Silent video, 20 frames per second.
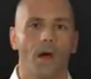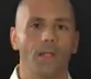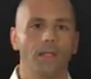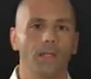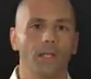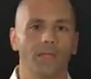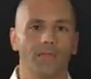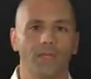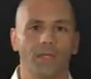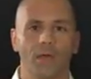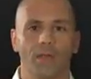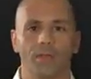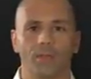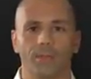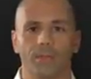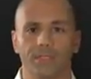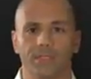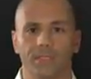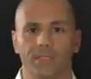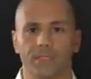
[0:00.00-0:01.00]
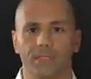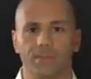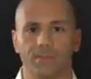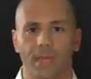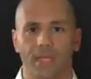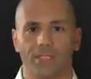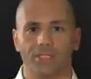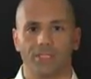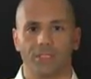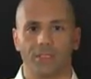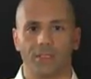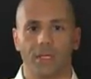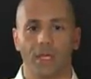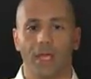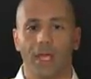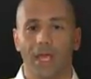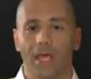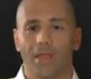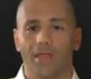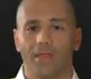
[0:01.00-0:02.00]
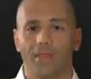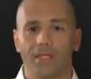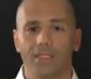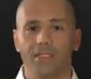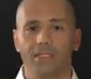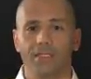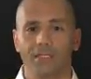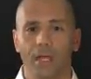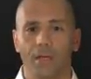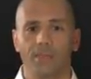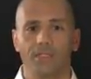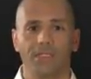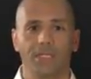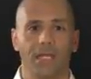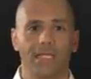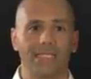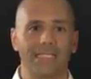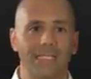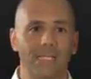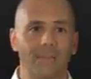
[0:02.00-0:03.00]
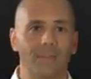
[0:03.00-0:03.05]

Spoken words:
unlike the other businesses mentioned, this subset